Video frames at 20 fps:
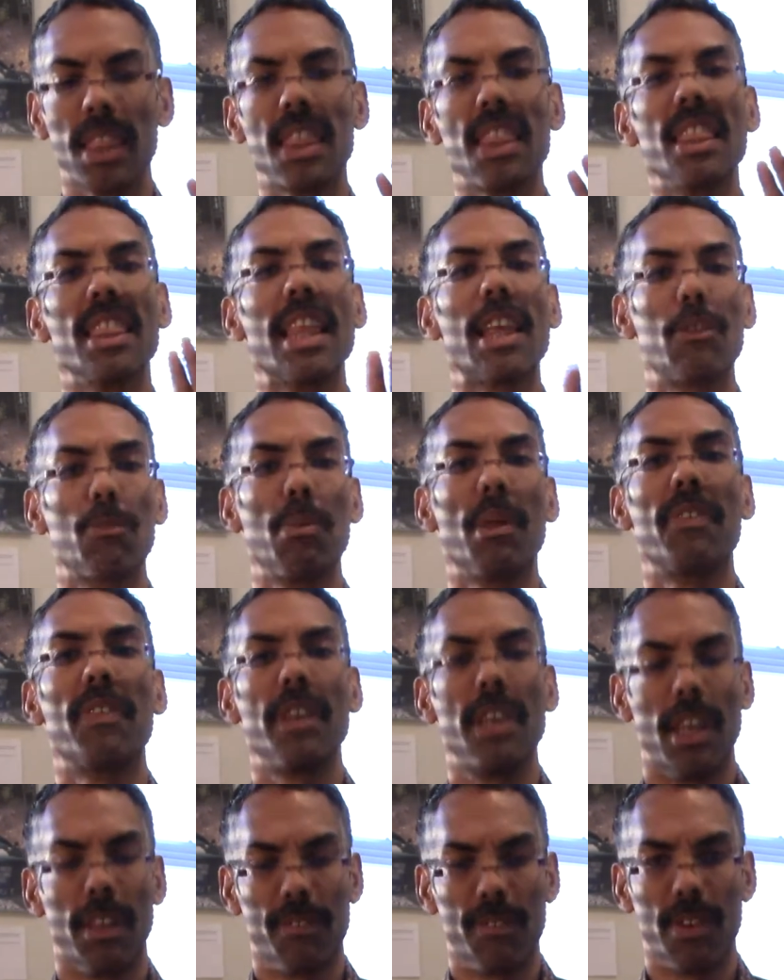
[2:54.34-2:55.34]
let's split the
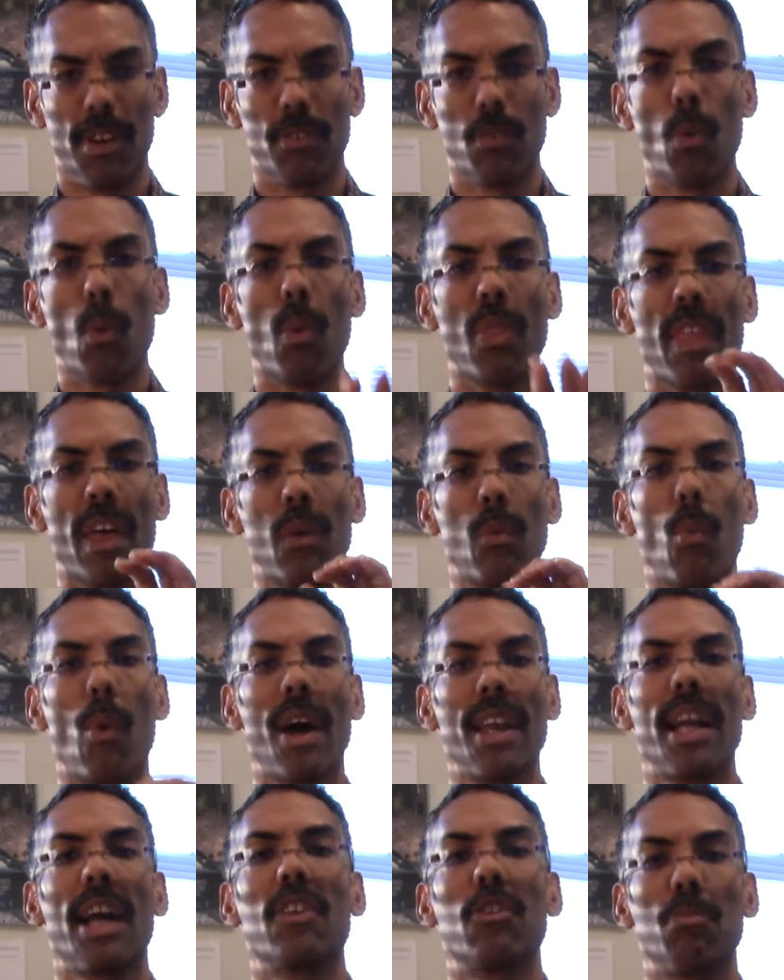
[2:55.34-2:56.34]
difference. Then why
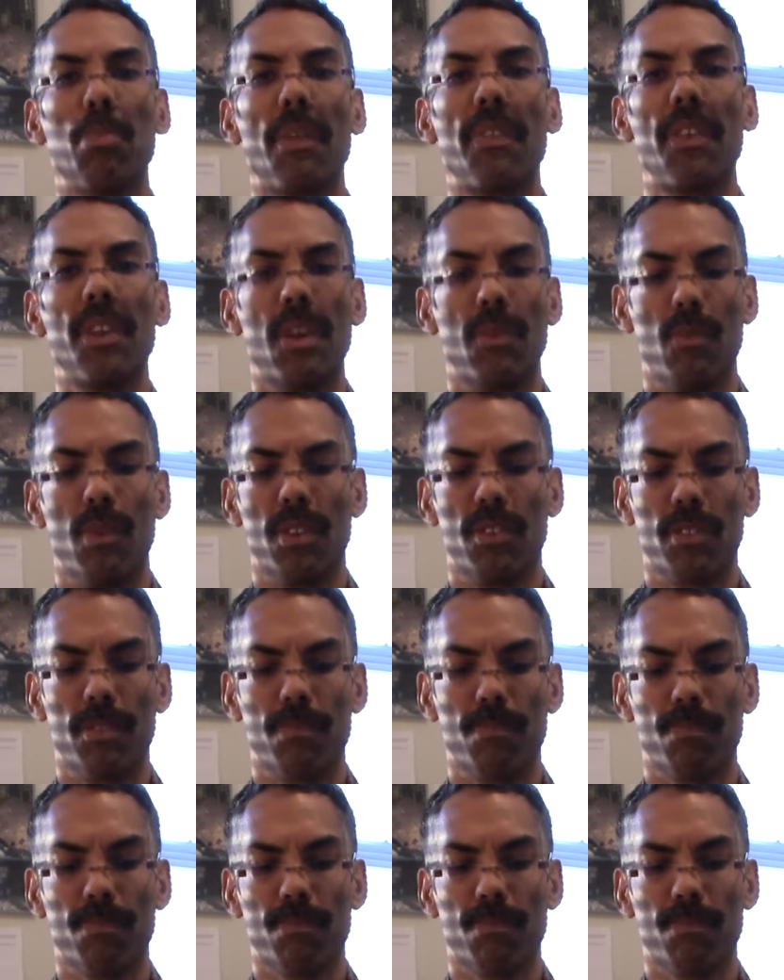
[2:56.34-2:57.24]
not split the difference?